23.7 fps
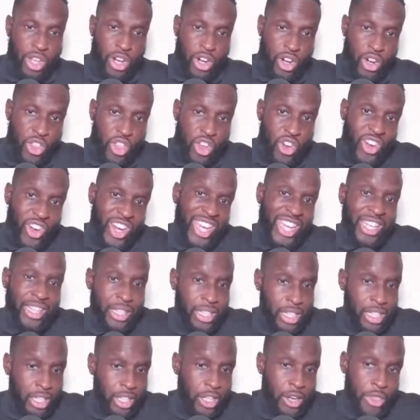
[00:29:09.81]
They're they're
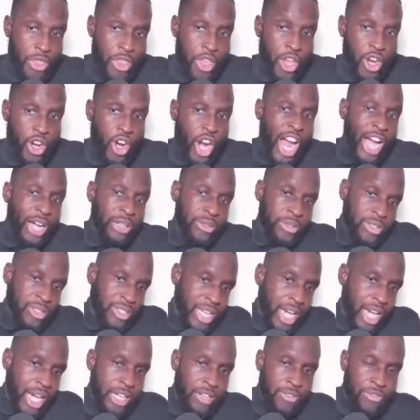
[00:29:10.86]
alien. They're they're
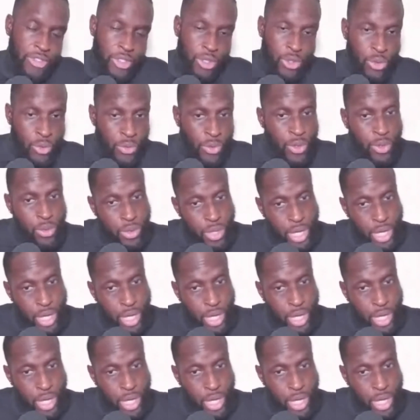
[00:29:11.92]
outside of you.